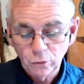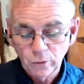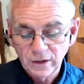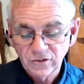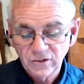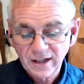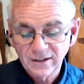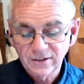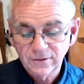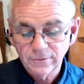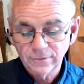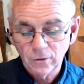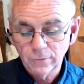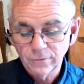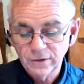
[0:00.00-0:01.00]
to the
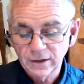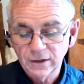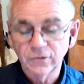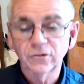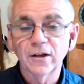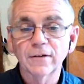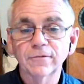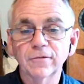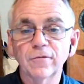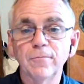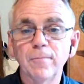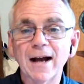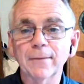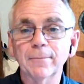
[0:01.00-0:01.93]
executive of the Conservative